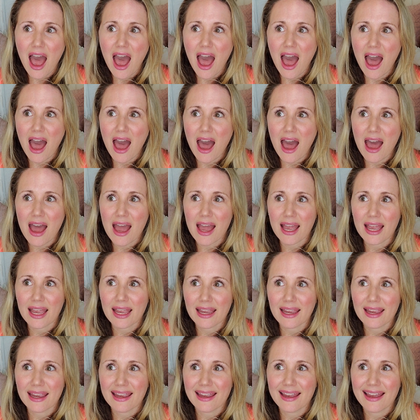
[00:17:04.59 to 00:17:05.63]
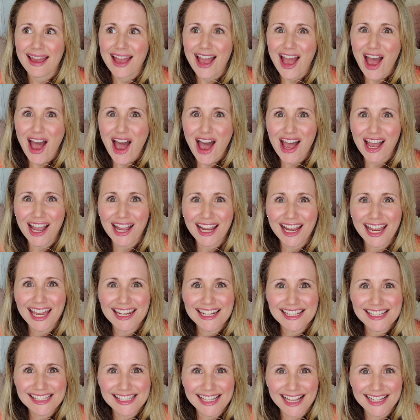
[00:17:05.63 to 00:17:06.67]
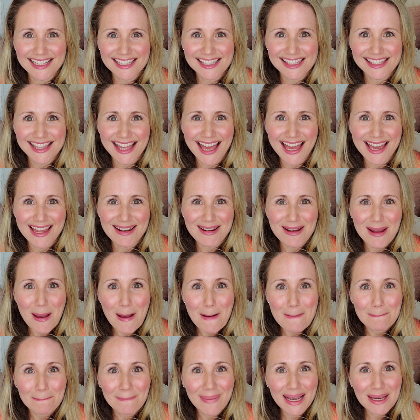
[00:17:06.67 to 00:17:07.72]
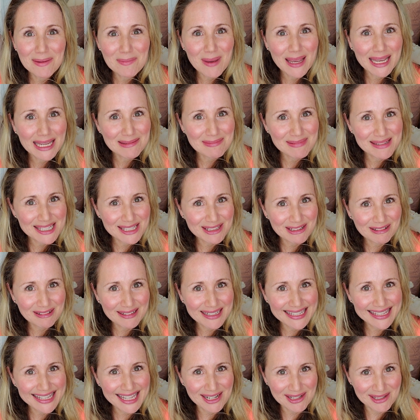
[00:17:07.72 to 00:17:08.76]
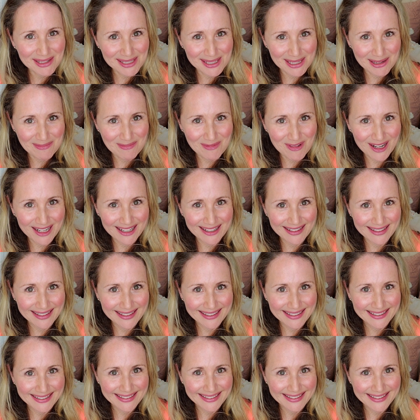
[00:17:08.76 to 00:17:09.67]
I had a sense that my babies are in there somewhere.